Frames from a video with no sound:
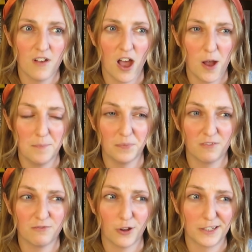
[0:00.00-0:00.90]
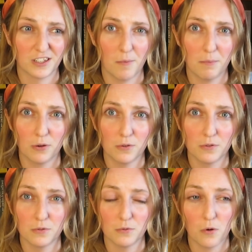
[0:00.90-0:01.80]
For
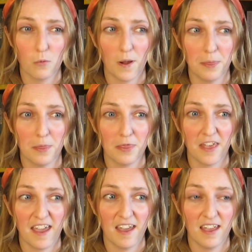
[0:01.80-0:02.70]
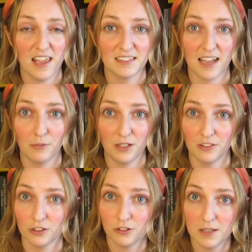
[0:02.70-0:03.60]
example, when they're down in
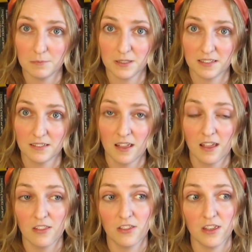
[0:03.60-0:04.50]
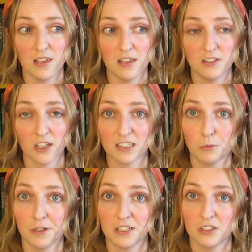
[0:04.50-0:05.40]
the crypts, the Dust
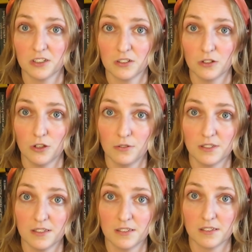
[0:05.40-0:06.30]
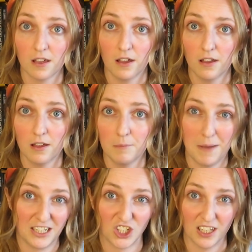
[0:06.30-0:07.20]
Witch uses her
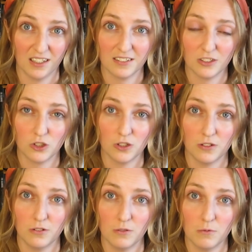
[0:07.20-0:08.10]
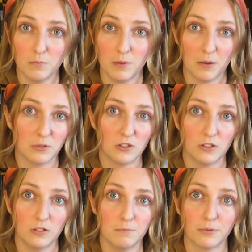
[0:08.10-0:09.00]
magic to be able
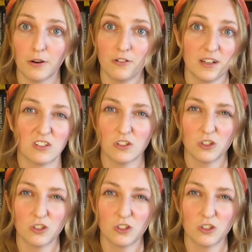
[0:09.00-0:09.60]
to progress the